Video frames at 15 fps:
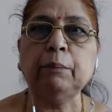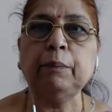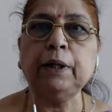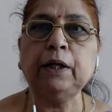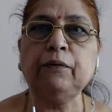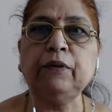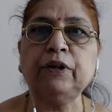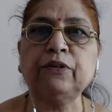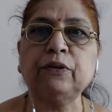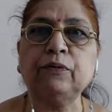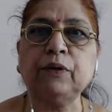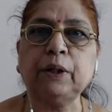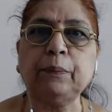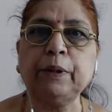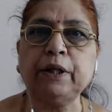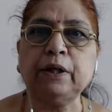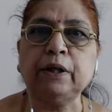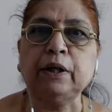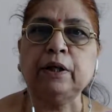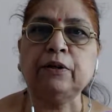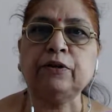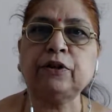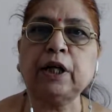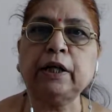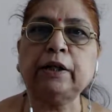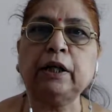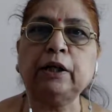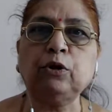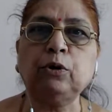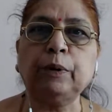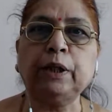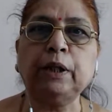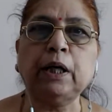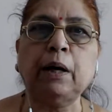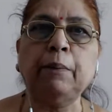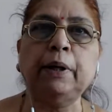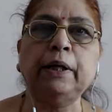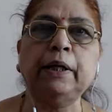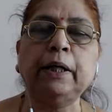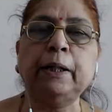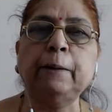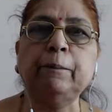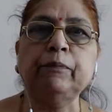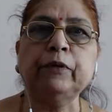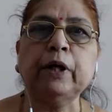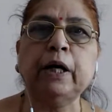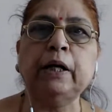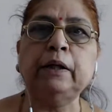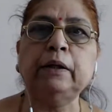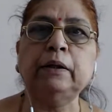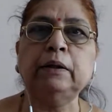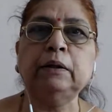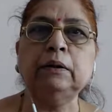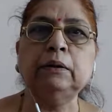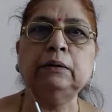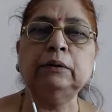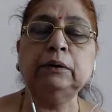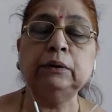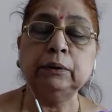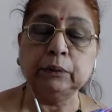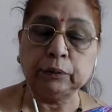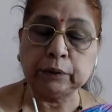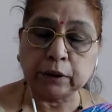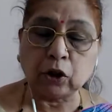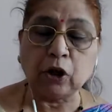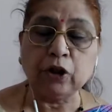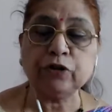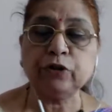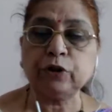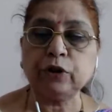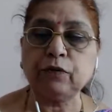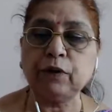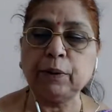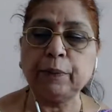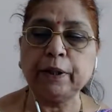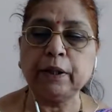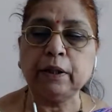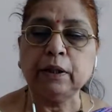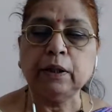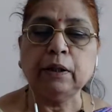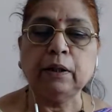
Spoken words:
bill will be stated to be amended, and the constitution will be